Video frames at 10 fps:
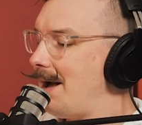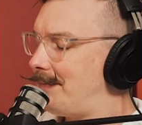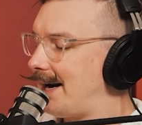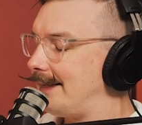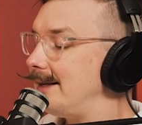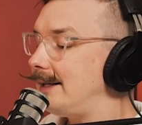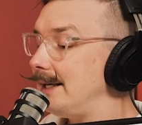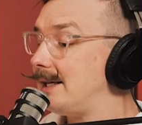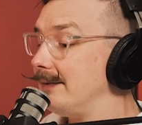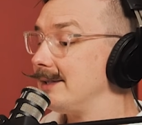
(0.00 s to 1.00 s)
But I think he
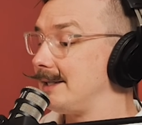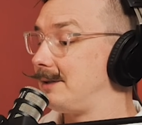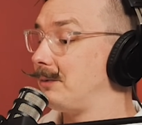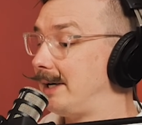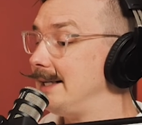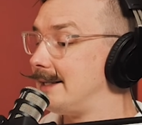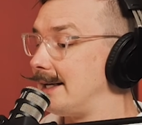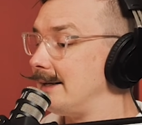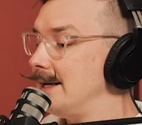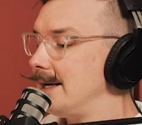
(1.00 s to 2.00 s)
gives us the
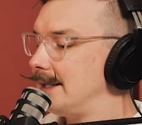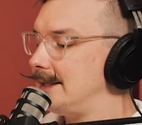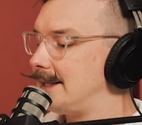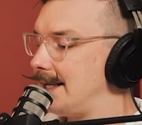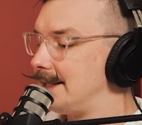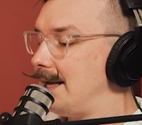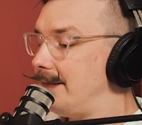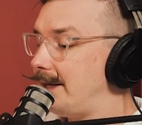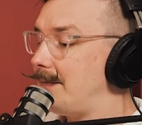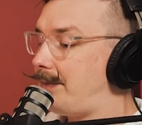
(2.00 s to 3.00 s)
reason because he says
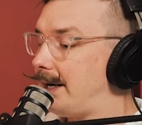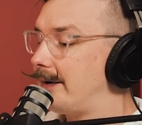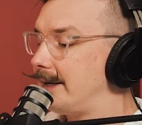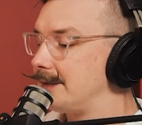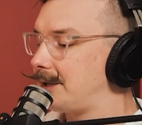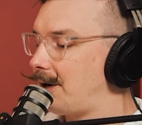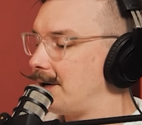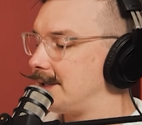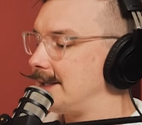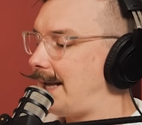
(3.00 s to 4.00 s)
the Imperious
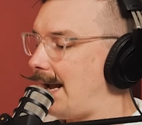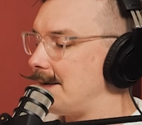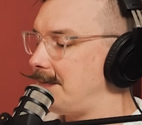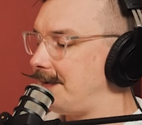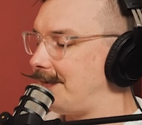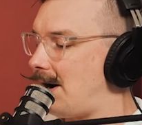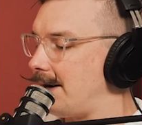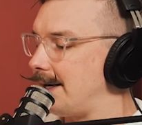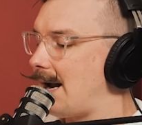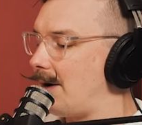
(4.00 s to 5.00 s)
curse can be
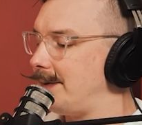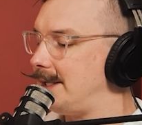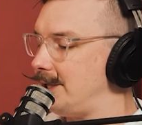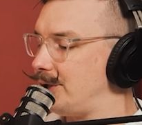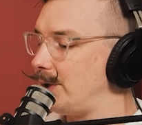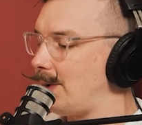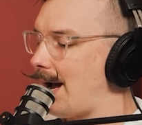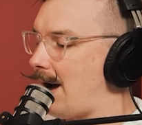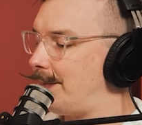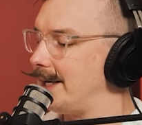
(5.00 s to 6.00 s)
fought and I'll be teaching you
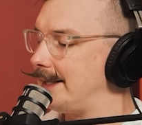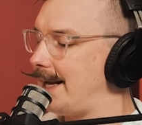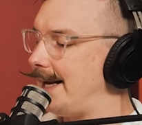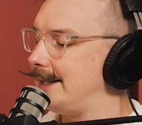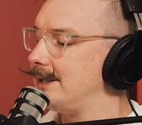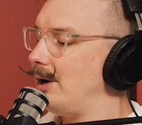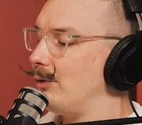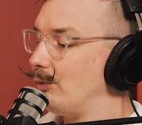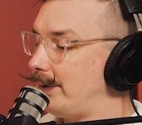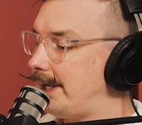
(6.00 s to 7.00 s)
how, but it takes
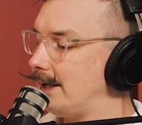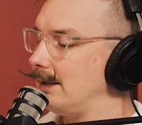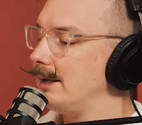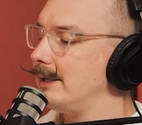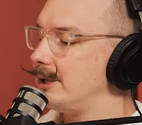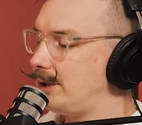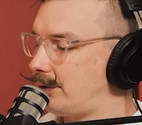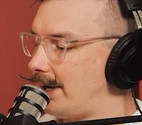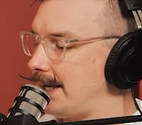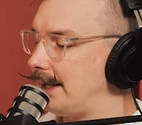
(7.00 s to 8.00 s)
real
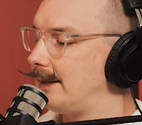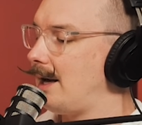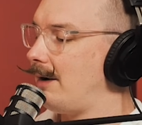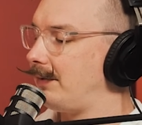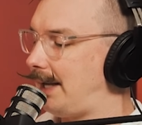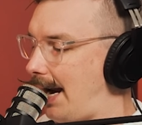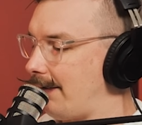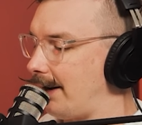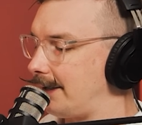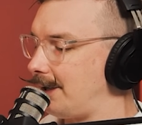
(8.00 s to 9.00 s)
strength of
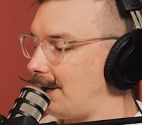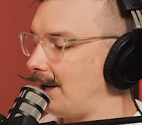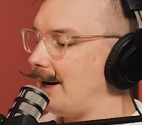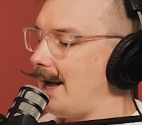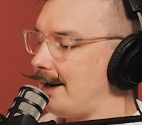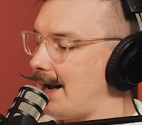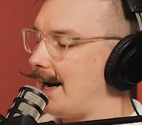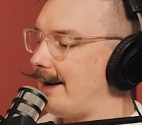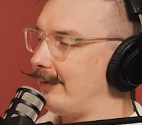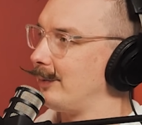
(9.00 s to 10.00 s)
character and
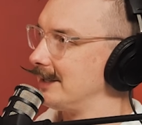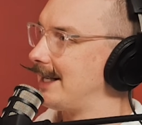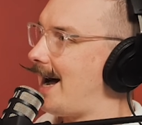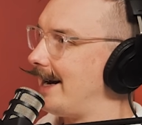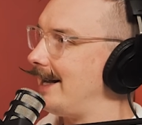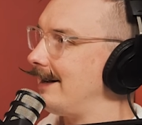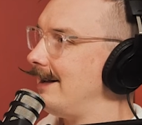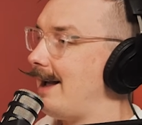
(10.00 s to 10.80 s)
not everyone's got it.